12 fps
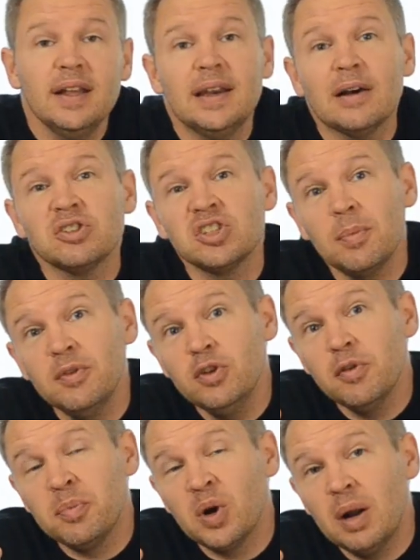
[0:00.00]
Now some of
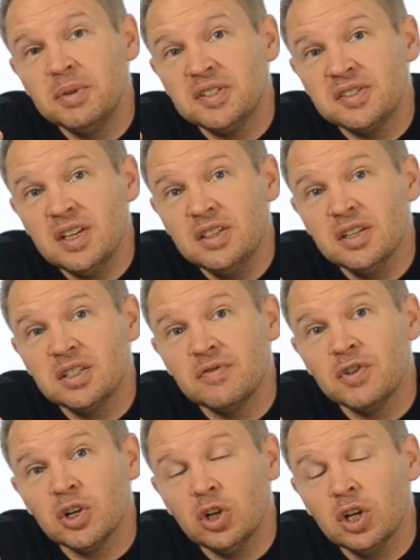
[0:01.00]
you have probably seen this
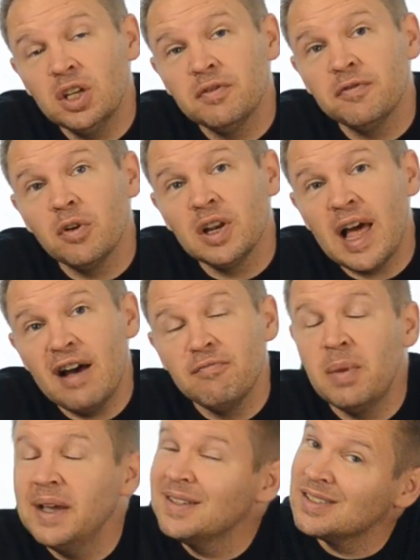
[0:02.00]
if you're looking for lav
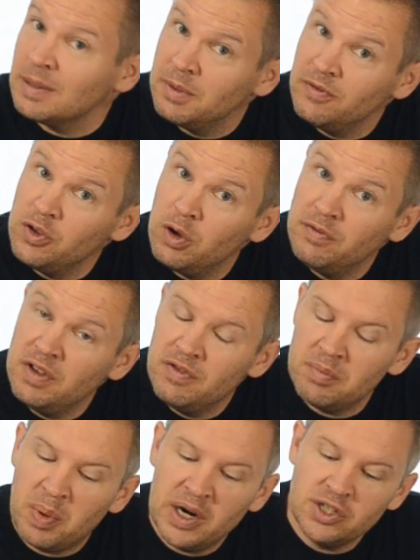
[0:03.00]
mics, some of you have
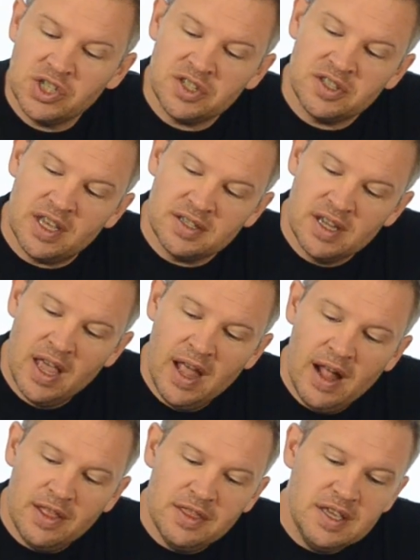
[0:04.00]
even purchased this.
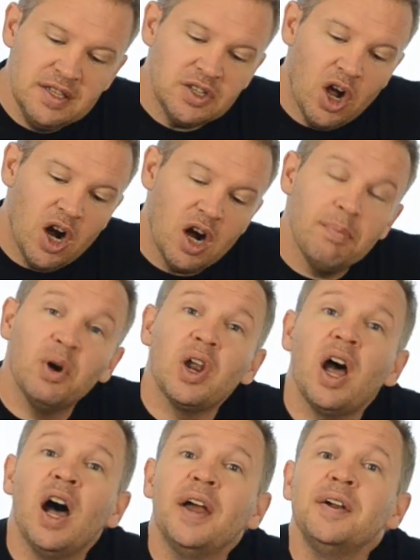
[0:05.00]
These are about
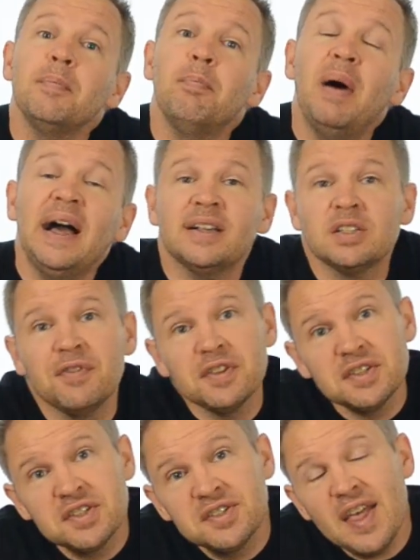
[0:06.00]
a hundred bucks for
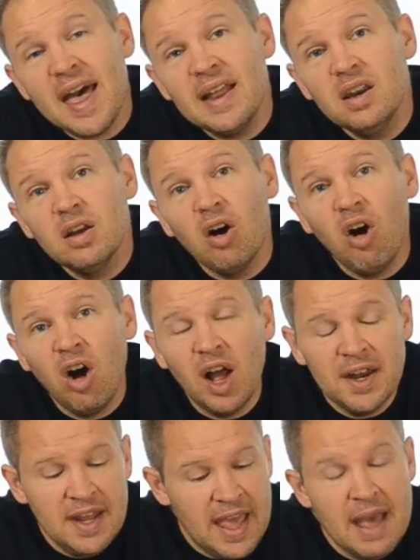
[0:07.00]
the set
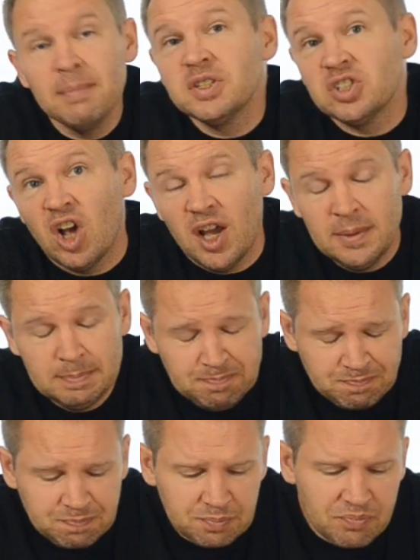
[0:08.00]
on Amazon
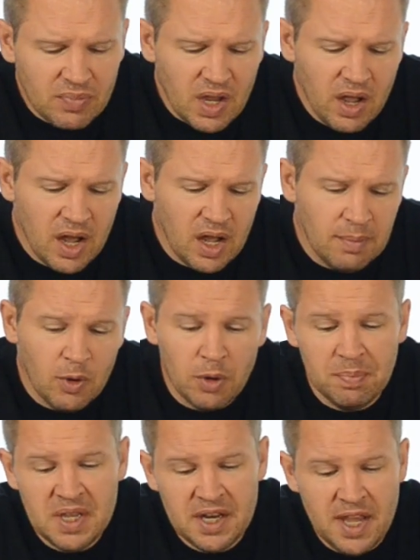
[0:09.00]
um, or
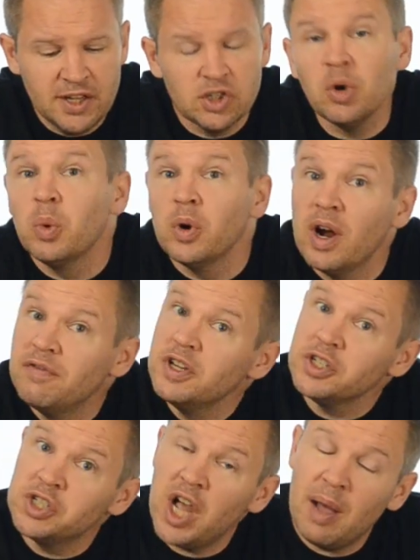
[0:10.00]
B&H or wherever
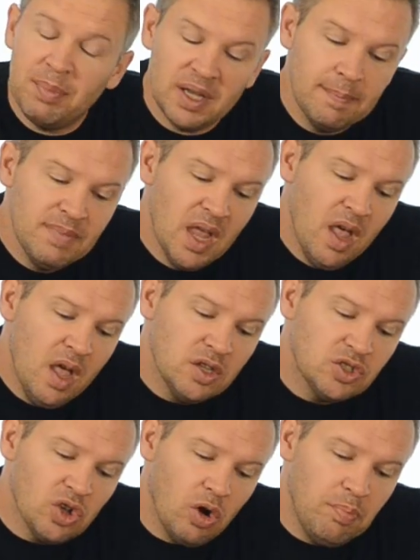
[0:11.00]
you're shopping.
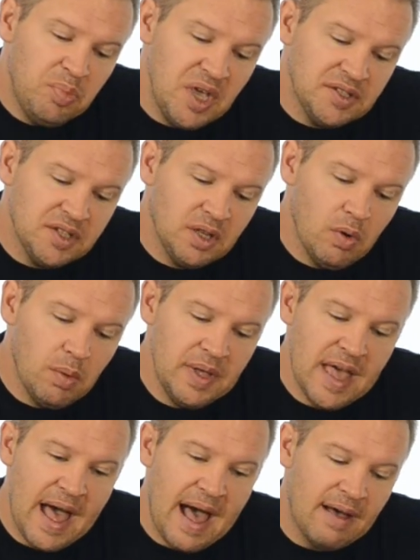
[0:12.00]
So basically what we
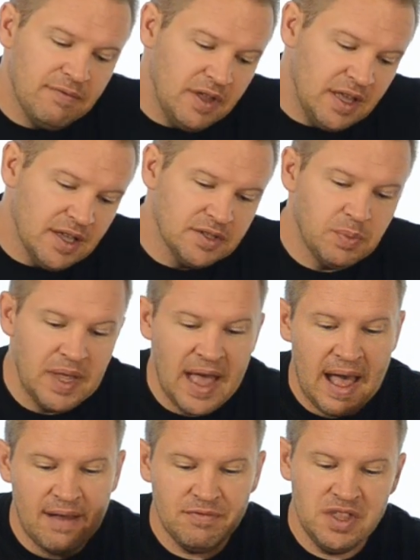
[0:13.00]
have is we
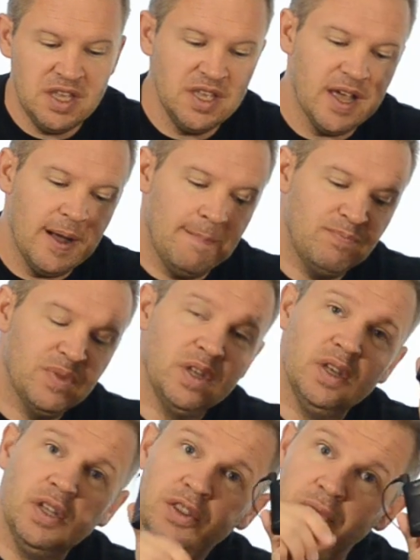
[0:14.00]
have the, um,
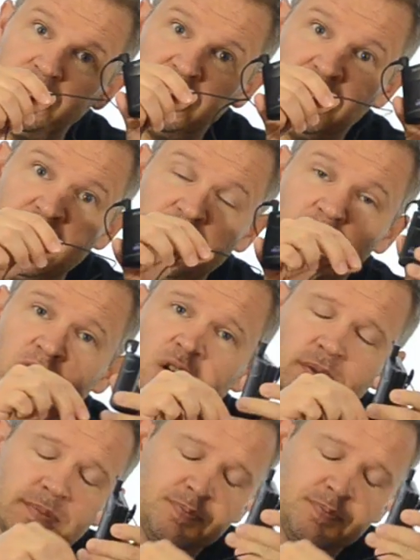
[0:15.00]
the receiver,